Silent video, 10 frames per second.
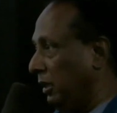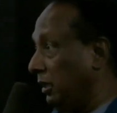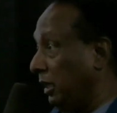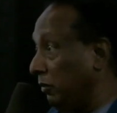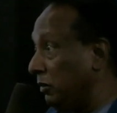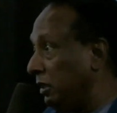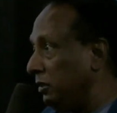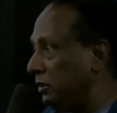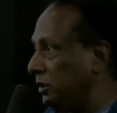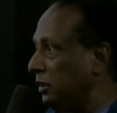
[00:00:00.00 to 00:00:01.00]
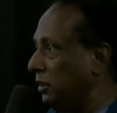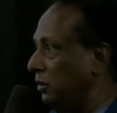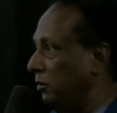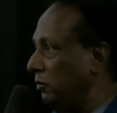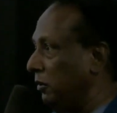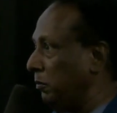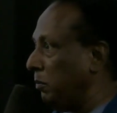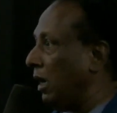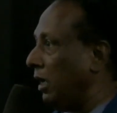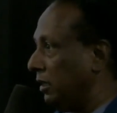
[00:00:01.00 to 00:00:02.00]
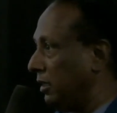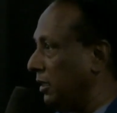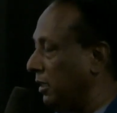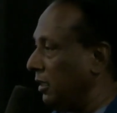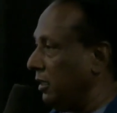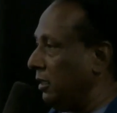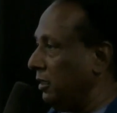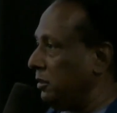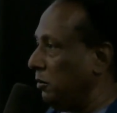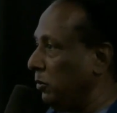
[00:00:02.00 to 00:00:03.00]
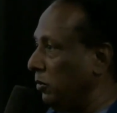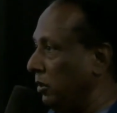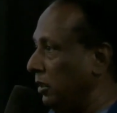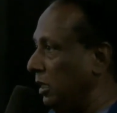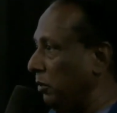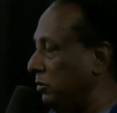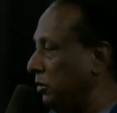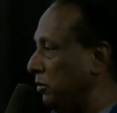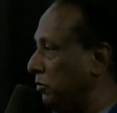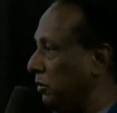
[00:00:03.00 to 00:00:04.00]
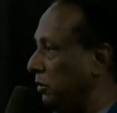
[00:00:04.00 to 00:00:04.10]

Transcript: kind of a decision, willpower. It comes out of